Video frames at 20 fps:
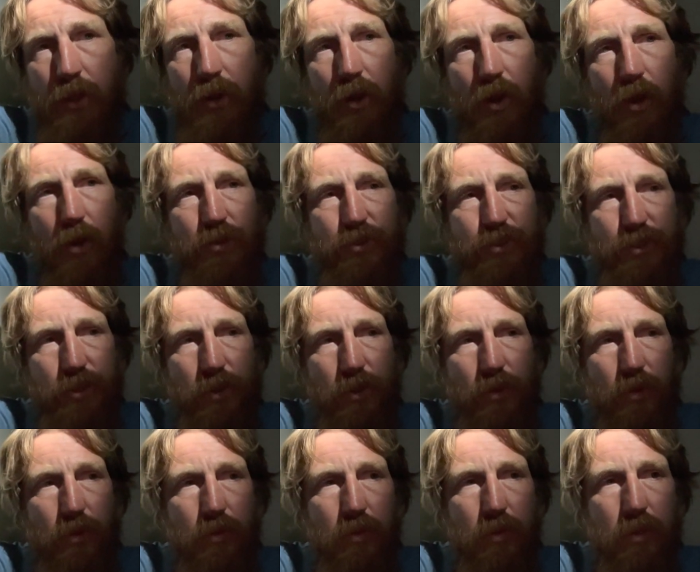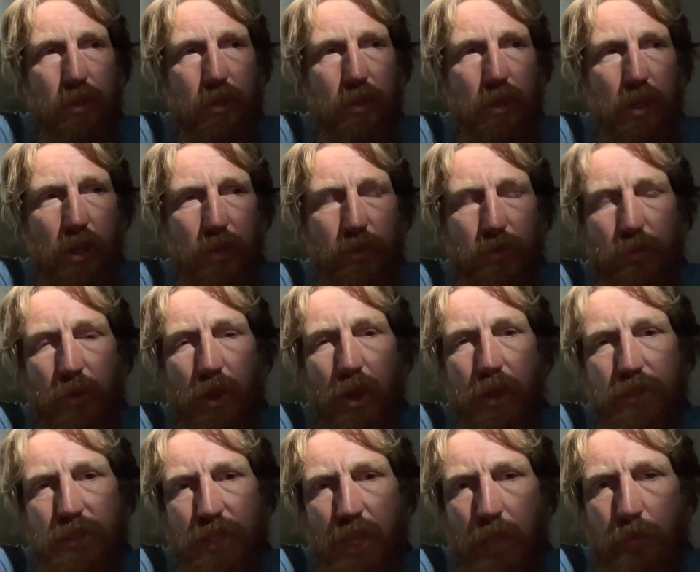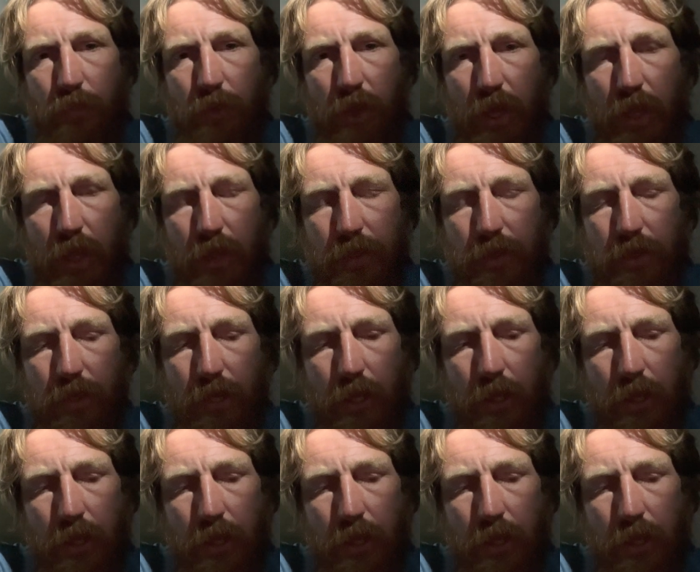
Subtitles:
Also, the rocks came back.